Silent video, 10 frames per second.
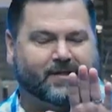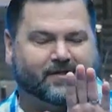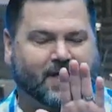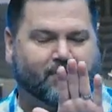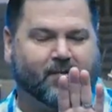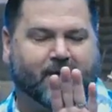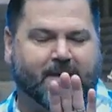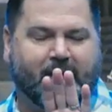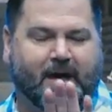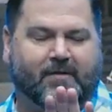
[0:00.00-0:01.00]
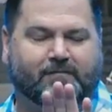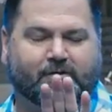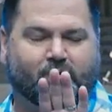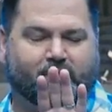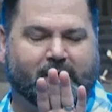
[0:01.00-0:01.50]
this couple came out of the
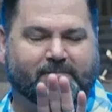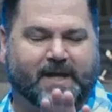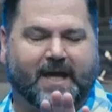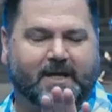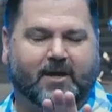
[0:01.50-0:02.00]
door named Dan and